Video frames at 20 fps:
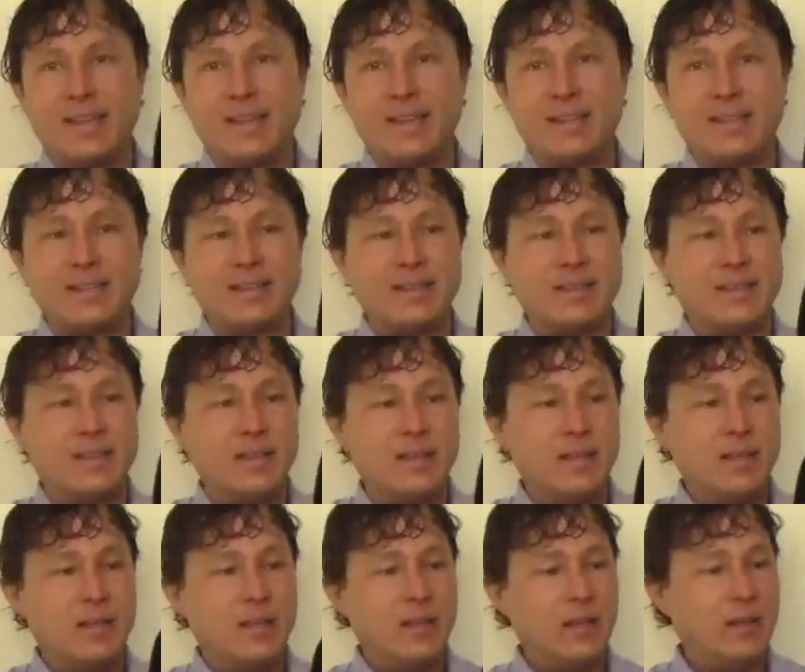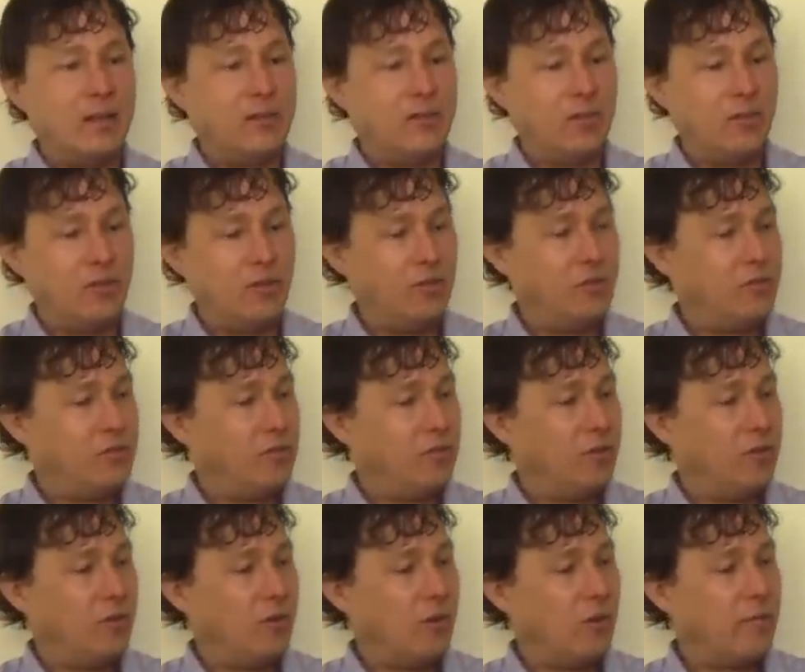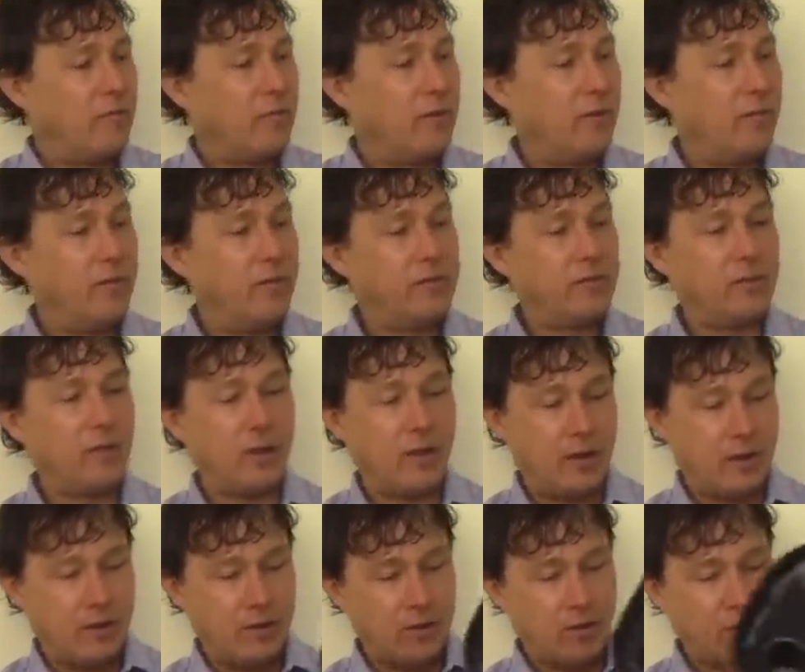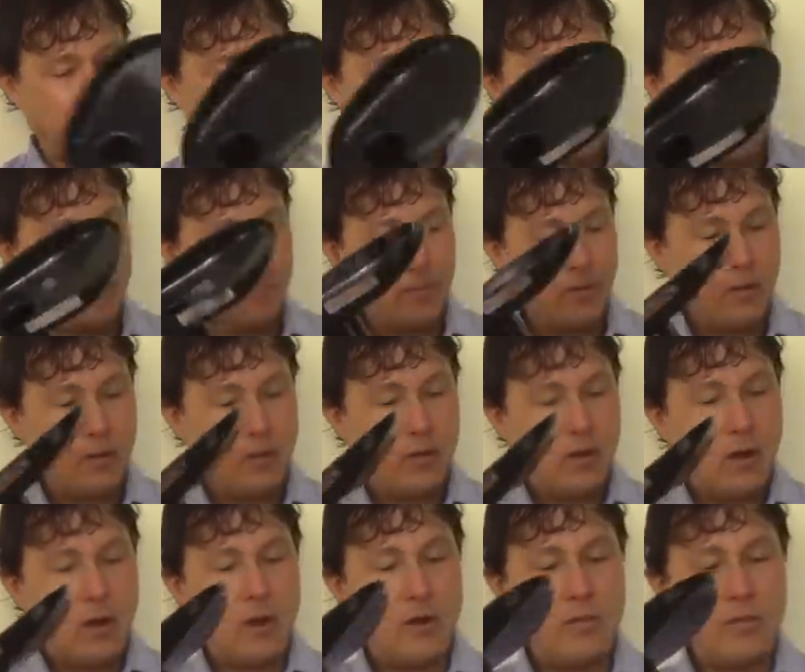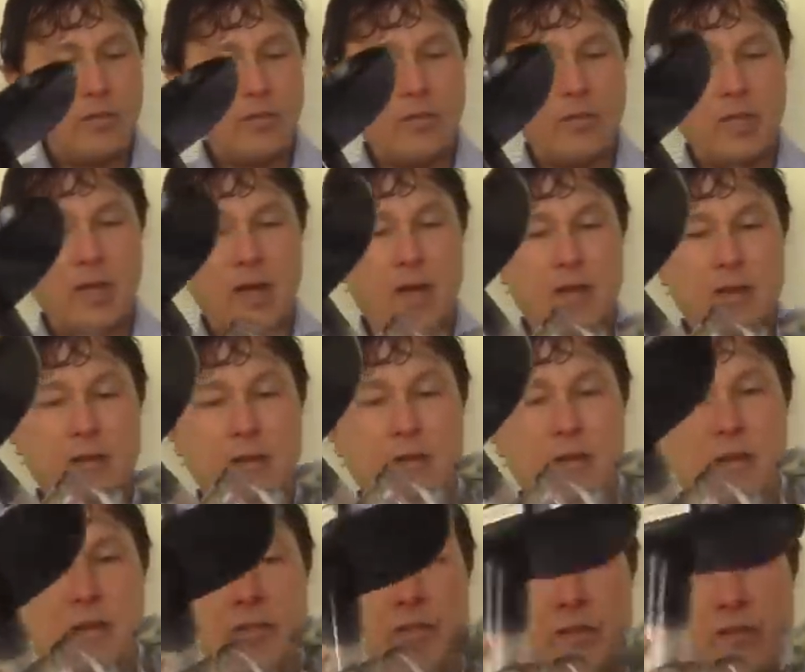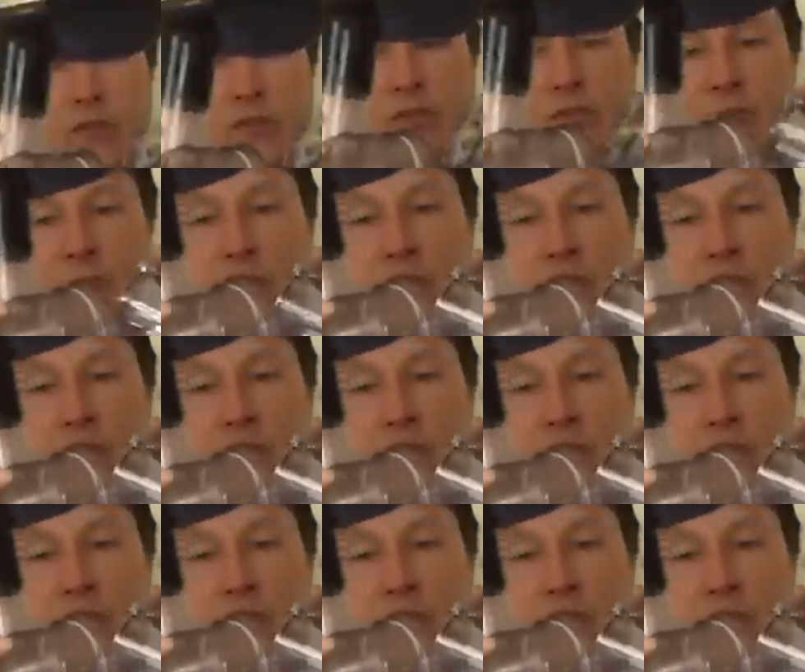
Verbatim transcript: easily into these unit over on this side, okay? Other than that, uh, these